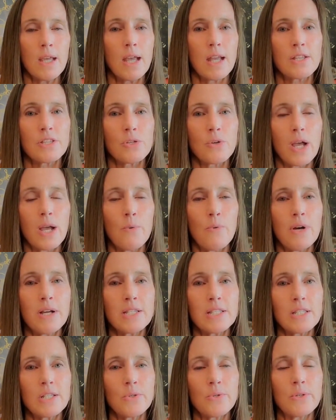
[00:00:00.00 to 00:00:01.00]
And so I
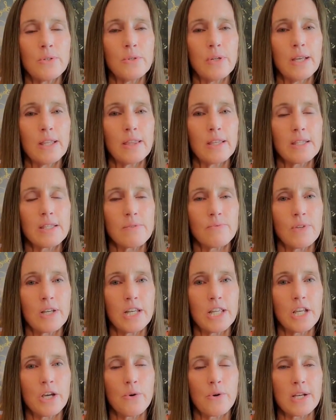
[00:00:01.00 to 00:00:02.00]
want to, in this
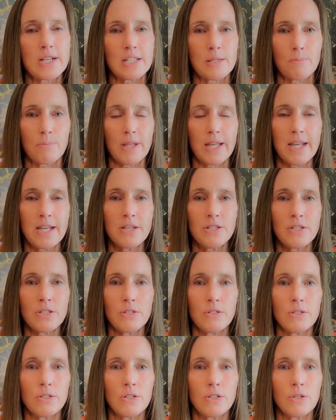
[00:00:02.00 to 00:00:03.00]
video, explain
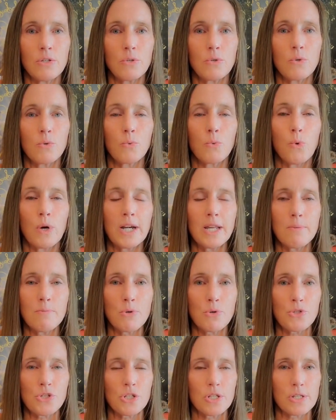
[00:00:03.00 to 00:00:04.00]
to you what
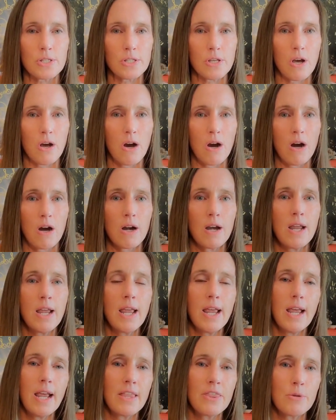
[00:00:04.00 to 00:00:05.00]
emotions are
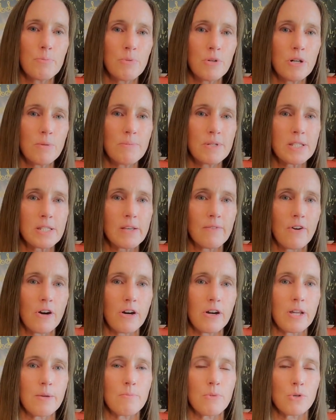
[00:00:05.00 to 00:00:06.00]
and the purpose of
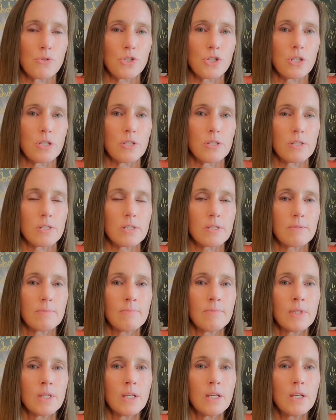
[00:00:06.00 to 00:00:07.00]
our emotions.
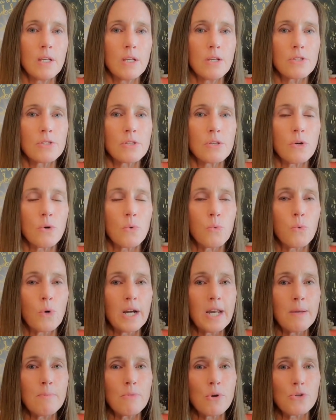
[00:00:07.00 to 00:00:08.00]
So
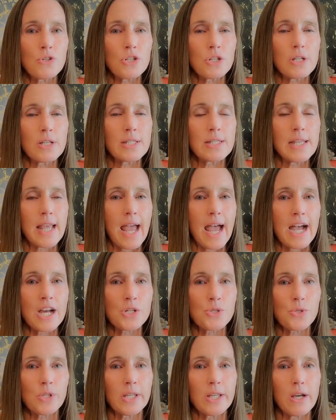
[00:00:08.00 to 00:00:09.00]
what emotions
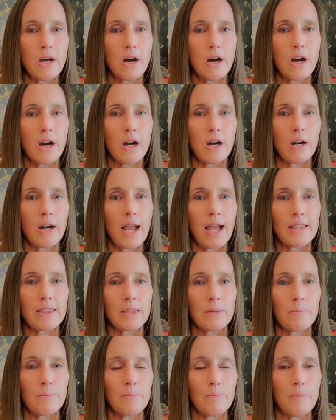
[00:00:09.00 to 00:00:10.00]
actually are
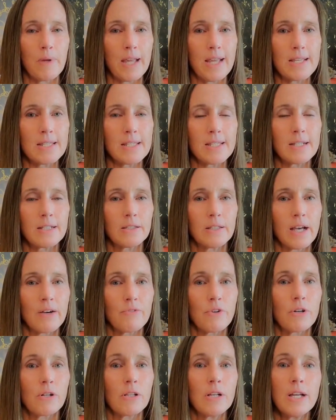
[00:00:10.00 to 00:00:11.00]
at the basic
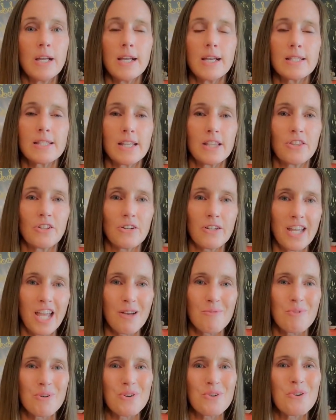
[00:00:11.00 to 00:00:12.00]
level is that they're
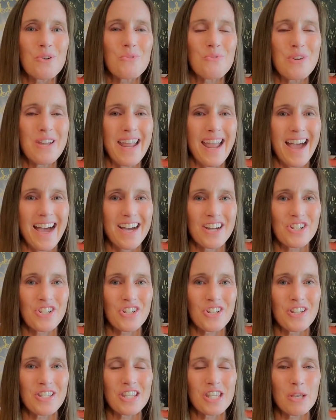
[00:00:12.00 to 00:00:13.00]
chemical
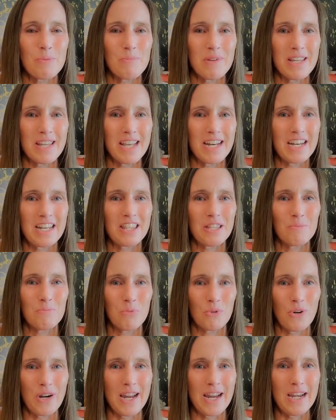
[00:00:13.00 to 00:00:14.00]
reactions that begin in the
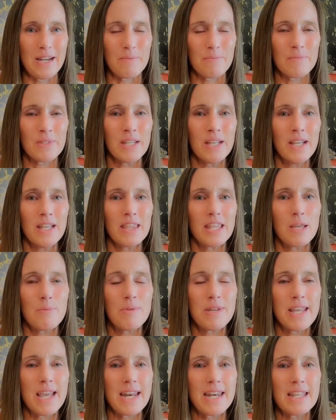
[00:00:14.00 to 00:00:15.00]
brain. They
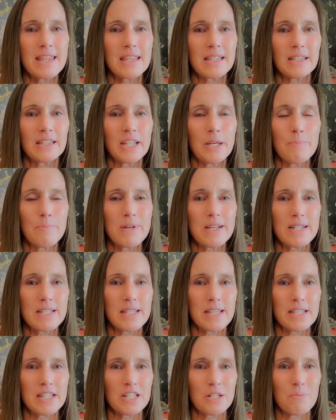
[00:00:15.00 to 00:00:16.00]
begin in the limbic
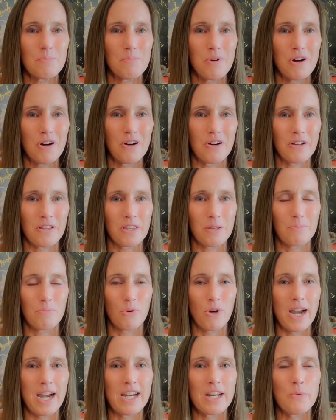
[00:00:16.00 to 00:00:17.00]
system part of the
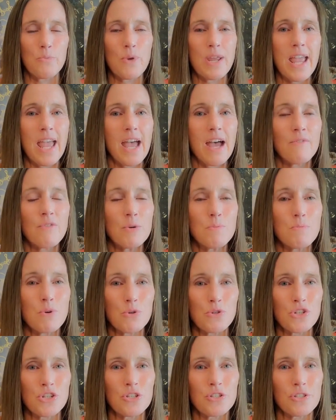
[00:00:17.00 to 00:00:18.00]
brain, and we have
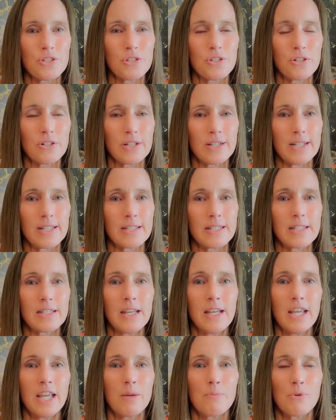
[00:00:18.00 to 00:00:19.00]
emotional circuits.
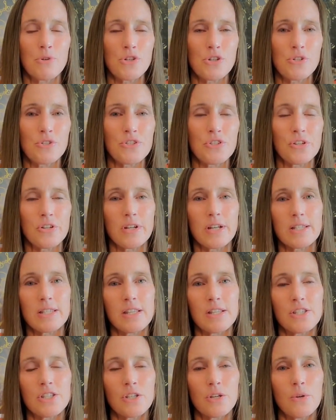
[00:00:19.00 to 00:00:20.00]

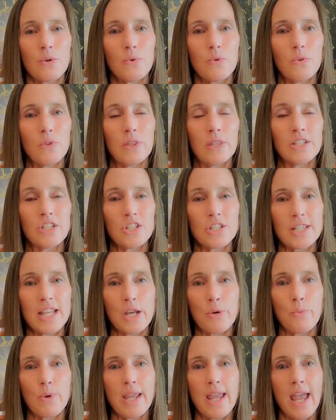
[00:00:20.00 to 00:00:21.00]
And so just
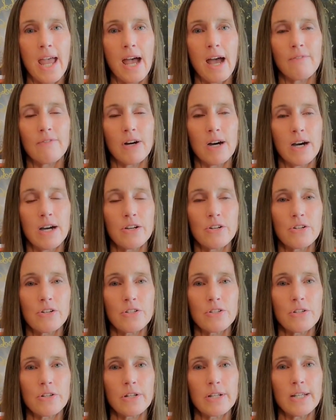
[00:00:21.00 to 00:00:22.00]
like we have a hunger
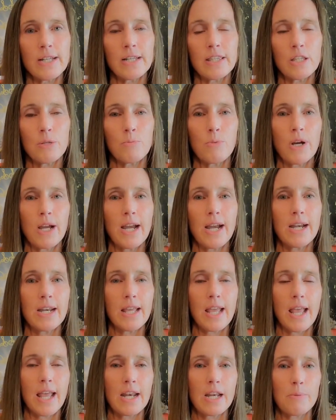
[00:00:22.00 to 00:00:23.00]
circuit in the
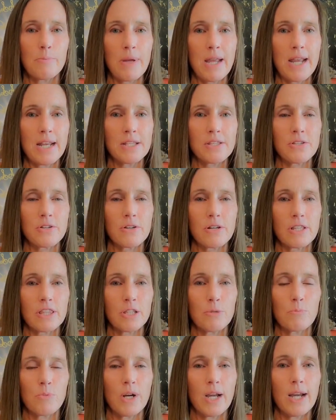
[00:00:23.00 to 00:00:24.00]
brain and a pain circuit
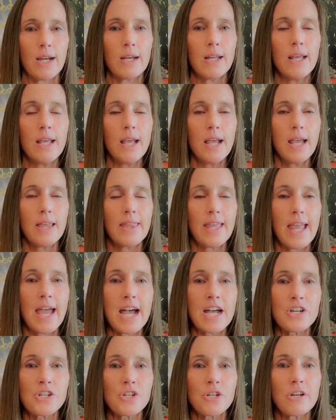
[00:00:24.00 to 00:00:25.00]
in the brain, and they
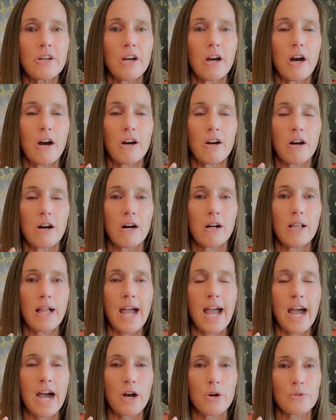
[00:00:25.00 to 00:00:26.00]
actually are all
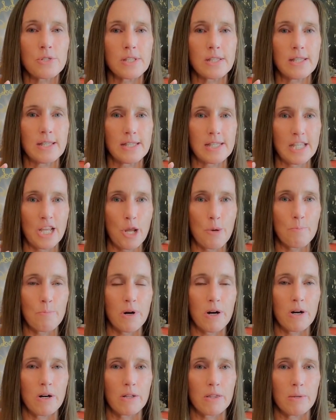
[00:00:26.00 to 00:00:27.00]
housed in the same
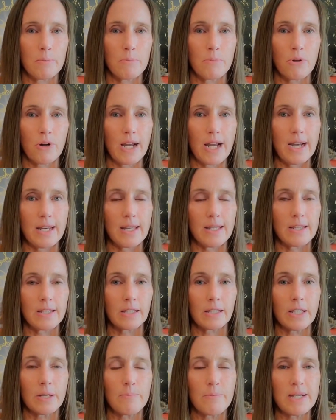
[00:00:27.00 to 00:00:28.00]
part of the brain
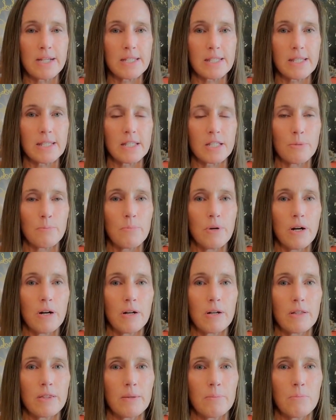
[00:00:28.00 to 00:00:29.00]
and limbic system
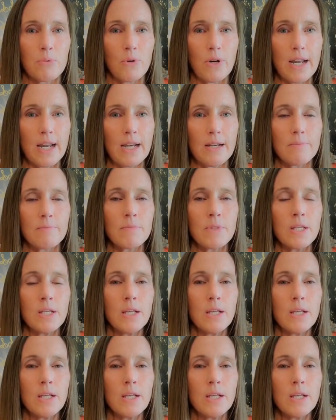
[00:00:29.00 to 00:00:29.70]
part of the brain.